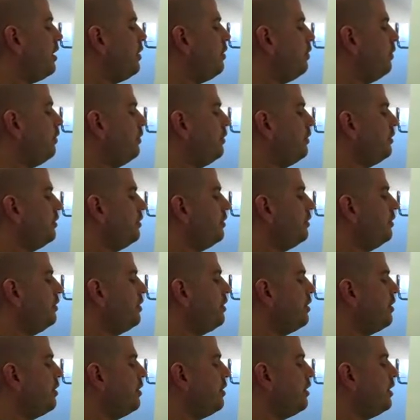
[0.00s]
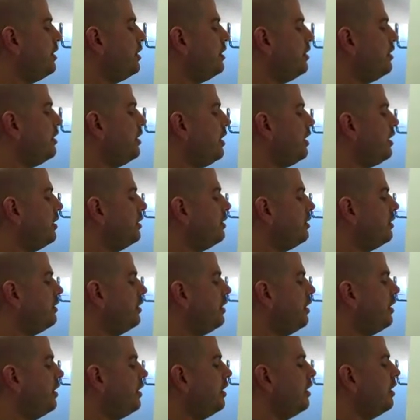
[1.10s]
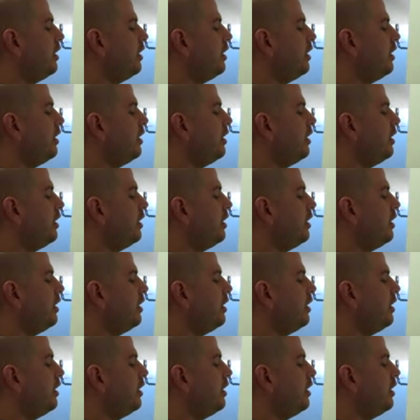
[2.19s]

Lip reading: equals 36.